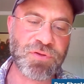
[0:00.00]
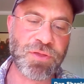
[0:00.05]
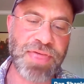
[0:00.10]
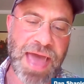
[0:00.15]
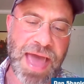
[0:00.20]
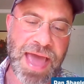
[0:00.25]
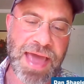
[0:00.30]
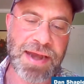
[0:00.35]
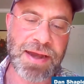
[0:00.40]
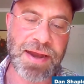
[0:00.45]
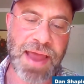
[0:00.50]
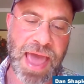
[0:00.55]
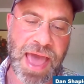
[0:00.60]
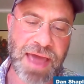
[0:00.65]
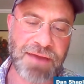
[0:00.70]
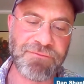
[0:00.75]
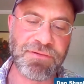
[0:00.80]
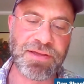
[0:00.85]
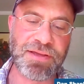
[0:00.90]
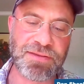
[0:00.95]
So that
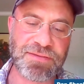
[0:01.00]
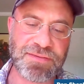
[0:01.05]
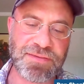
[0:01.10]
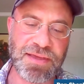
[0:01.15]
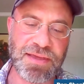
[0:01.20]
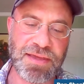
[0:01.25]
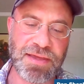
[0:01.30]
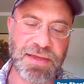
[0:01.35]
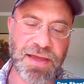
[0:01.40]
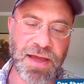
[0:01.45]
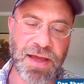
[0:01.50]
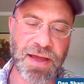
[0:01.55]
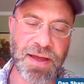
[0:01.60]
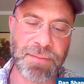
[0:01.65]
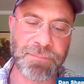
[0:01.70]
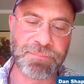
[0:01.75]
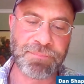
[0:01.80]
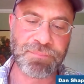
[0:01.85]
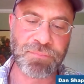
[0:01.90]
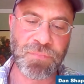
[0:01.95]
advocacy,
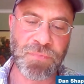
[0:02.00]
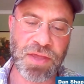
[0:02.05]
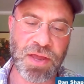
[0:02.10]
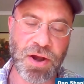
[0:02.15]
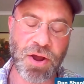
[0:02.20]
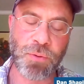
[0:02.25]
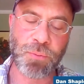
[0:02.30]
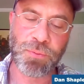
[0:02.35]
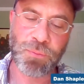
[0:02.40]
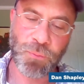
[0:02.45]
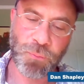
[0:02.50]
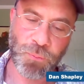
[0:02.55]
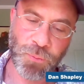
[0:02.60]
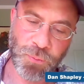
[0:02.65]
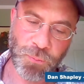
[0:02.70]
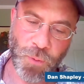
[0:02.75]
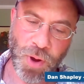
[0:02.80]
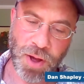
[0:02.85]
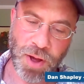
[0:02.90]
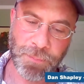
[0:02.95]

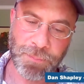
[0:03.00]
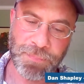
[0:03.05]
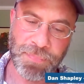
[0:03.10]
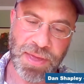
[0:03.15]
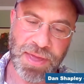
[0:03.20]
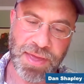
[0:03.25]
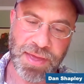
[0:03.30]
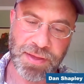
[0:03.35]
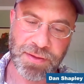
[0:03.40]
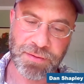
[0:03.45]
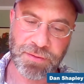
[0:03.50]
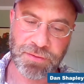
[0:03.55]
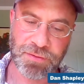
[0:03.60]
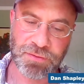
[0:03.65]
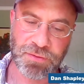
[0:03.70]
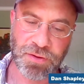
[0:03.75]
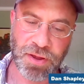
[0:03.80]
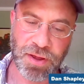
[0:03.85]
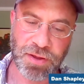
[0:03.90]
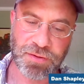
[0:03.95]
while
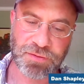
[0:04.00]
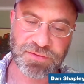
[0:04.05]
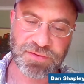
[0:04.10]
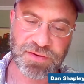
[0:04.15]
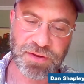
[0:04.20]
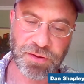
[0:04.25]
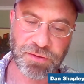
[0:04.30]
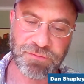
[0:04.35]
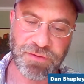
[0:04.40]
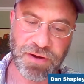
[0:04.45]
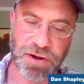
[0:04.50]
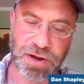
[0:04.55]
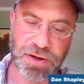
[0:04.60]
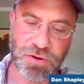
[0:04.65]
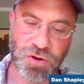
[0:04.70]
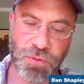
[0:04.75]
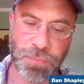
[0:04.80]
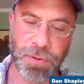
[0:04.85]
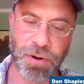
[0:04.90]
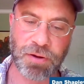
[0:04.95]
being still
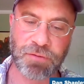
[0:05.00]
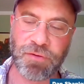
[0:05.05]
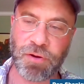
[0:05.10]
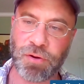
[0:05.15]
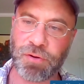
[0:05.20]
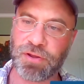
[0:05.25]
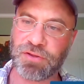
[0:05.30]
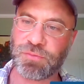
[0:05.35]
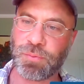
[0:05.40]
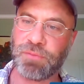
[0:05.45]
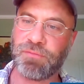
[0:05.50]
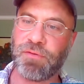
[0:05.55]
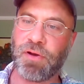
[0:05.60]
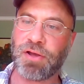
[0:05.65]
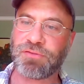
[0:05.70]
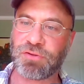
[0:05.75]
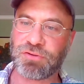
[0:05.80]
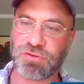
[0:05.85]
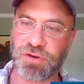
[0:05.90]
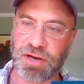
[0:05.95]
very Newburgh focused, we've
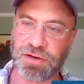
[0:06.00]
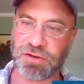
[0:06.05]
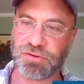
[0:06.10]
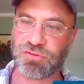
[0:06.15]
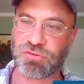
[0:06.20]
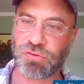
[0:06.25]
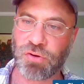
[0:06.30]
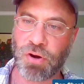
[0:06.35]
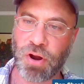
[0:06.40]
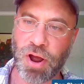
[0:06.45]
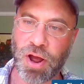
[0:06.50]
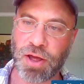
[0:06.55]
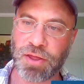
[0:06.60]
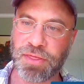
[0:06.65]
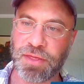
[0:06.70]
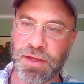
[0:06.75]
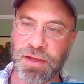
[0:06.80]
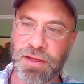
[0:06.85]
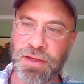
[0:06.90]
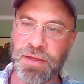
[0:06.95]
also tried to
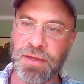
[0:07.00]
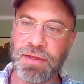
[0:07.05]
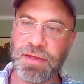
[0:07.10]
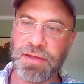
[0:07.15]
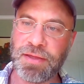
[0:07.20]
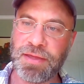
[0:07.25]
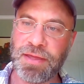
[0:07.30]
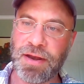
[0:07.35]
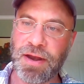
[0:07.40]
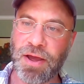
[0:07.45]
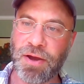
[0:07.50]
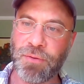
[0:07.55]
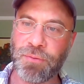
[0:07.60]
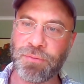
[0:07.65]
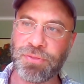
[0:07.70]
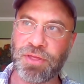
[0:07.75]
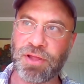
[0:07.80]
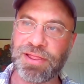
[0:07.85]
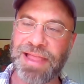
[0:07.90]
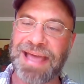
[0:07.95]
draw the
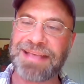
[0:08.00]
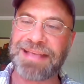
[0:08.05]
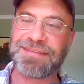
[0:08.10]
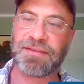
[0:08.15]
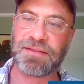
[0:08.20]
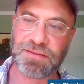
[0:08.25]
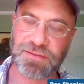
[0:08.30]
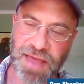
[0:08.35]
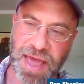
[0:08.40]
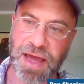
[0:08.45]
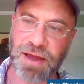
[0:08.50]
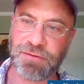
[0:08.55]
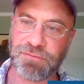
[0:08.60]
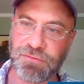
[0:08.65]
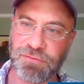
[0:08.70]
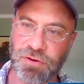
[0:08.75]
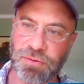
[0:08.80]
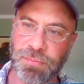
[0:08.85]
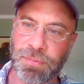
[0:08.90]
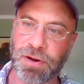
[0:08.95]
lessons
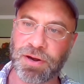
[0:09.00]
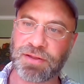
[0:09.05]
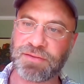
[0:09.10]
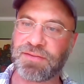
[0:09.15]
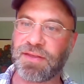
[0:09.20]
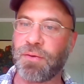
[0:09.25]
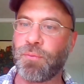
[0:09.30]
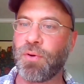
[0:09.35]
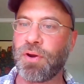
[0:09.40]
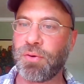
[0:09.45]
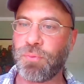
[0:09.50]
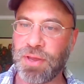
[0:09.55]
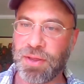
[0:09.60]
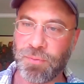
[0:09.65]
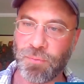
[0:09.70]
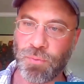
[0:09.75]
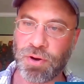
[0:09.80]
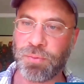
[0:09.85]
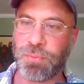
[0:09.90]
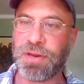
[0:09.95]
out of Newburgh and say, what do
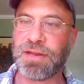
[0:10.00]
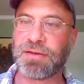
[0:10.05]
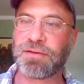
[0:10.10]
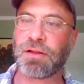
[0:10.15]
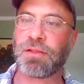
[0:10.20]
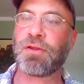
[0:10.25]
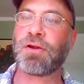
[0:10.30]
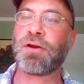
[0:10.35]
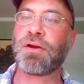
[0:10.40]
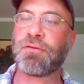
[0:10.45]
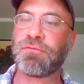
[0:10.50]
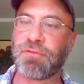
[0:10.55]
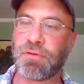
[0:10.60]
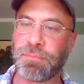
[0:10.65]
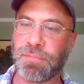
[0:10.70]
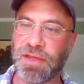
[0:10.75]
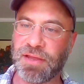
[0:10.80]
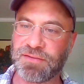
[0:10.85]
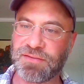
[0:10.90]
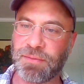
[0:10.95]
we need to learn
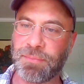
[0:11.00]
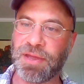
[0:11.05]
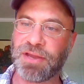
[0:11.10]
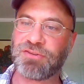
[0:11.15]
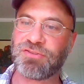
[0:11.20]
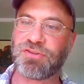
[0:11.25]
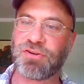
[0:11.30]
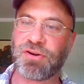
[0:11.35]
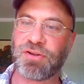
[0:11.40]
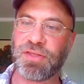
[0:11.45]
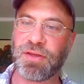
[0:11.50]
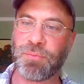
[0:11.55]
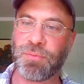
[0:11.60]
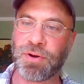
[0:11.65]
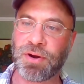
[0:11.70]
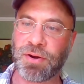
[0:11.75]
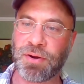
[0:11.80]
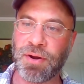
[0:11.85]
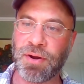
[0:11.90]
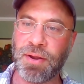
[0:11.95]
from this to make sure
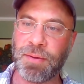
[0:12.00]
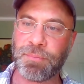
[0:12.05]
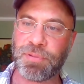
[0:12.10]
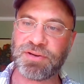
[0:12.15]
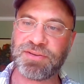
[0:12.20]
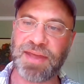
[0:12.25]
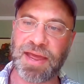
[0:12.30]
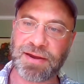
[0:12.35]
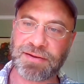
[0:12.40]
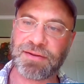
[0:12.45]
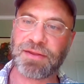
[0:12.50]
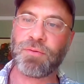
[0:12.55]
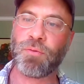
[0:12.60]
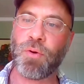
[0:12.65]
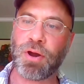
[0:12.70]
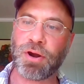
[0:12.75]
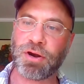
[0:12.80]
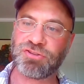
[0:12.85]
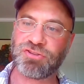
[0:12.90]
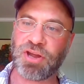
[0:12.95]
that we're
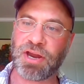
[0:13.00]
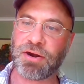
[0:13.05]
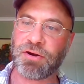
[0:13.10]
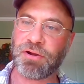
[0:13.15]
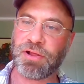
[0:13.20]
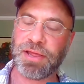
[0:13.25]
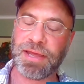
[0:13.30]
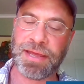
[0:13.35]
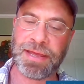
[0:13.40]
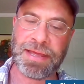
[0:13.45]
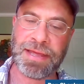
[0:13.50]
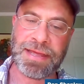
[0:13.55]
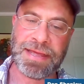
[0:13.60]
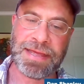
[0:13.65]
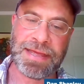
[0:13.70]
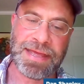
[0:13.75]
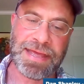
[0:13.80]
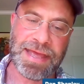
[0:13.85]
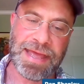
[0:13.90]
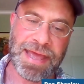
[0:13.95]
protecting water generally?
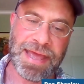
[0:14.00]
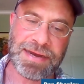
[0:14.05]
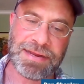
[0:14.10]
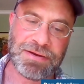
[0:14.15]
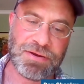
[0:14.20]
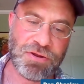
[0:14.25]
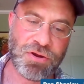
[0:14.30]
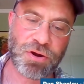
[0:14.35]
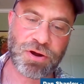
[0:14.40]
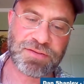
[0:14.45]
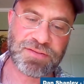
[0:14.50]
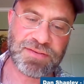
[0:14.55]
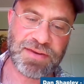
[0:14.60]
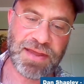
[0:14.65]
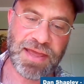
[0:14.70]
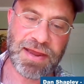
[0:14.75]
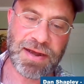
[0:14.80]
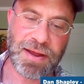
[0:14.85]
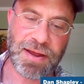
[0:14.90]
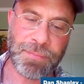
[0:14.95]
And in New York
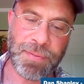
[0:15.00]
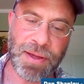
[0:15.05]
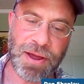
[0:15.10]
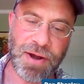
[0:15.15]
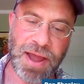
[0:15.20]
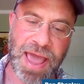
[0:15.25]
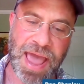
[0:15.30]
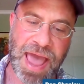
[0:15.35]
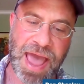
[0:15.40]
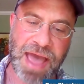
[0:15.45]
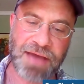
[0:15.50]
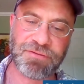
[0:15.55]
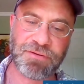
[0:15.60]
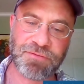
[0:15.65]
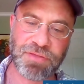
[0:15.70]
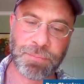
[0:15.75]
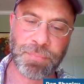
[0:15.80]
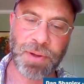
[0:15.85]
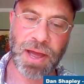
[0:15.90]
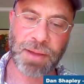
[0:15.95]
State, about
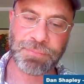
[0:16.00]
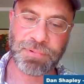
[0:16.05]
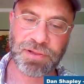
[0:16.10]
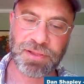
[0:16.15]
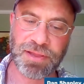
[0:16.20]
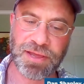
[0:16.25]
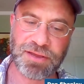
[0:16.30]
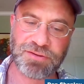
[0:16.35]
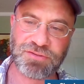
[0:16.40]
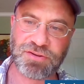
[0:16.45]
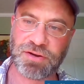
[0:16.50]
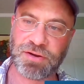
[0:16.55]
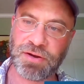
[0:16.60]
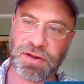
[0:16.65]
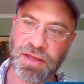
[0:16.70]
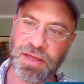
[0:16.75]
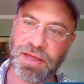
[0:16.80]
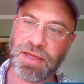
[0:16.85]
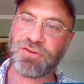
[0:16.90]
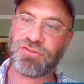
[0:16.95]
half of the
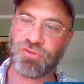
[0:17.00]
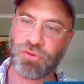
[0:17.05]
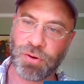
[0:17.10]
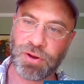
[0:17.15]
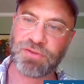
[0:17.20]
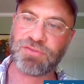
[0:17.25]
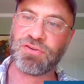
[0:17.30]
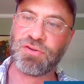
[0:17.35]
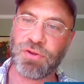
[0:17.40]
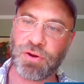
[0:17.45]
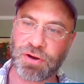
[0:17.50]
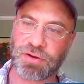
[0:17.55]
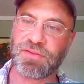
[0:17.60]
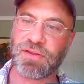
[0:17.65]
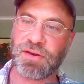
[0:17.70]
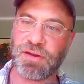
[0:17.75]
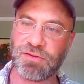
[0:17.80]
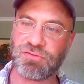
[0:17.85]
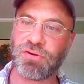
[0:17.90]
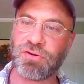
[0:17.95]
population enjoys New
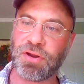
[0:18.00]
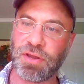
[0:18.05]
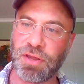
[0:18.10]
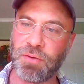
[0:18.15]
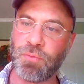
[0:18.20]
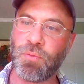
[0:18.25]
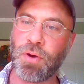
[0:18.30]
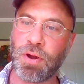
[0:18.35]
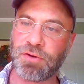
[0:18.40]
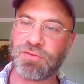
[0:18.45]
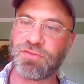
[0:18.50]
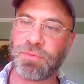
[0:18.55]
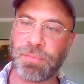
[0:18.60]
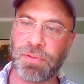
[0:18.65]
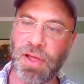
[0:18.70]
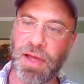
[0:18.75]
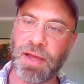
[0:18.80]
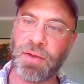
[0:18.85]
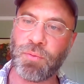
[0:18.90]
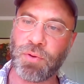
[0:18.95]
York City's drinking water
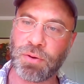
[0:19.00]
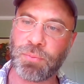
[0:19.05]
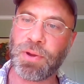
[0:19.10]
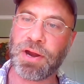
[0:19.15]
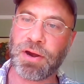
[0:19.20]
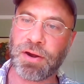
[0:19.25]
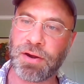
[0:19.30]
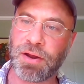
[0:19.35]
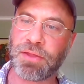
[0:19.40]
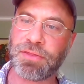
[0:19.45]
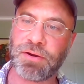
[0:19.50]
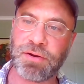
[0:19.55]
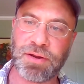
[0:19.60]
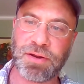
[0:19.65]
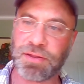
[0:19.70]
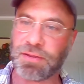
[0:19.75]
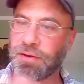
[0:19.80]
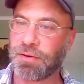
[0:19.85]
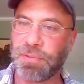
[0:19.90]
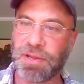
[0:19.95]
supply one way or
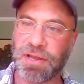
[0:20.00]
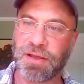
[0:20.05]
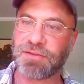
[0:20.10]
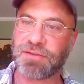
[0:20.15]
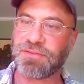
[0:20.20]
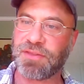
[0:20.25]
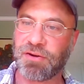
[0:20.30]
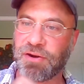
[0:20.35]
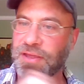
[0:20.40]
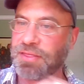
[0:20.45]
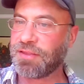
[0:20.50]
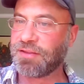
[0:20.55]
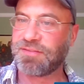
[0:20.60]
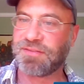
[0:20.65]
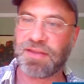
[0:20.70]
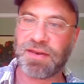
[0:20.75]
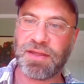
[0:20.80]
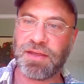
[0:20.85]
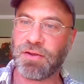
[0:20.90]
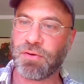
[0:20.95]
another, either because they're in the
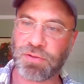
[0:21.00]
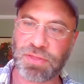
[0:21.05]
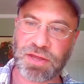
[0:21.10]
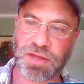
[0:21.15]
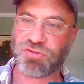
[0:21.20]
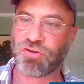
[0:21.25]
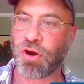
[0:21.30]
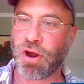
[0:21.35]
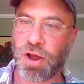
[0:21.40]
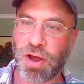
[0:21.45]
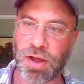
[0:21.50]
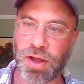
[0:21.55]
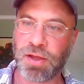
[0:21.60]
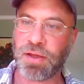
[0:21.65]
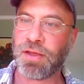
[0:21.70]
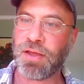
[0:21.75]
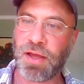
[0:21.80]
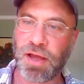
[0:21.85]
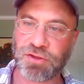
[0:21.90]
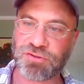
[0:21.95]
city or they
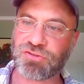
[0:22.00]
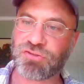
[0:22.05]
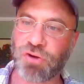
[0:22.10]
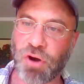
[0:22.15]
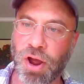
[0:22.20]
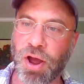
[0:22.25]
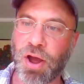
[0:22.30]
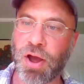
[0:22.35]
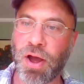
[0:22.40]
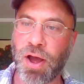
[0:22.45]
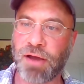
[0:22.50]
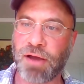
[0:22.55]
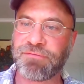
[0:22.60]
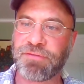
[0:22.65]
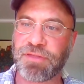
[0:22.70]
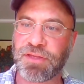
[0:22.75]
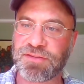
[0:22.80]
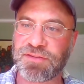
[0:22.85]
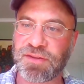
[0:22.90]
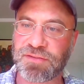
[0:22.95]
draw a straw
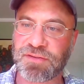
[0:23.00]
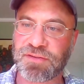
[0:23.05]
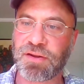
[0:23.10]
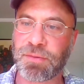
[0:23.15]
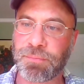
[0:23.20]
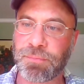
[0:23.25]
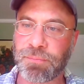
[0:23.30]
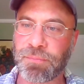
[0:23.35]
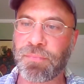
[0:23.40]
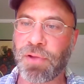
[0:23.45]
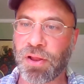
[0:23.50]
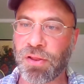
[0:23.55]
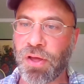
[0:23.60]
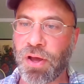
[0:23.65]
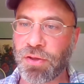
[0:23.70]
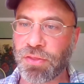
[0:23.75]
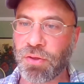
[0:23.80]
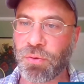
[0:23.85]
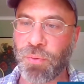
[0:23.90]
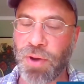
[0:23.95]
off the system
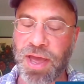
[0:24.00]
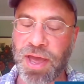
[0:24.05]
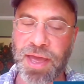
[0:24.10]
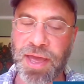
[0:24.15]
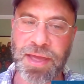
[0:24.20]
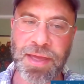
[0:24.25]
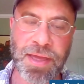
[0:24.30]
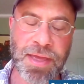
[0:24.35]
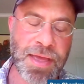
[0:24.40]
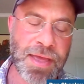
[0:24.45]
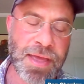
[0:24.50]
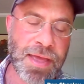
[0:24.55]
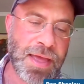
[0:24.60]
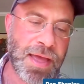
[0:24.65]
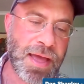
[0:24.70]
along the way.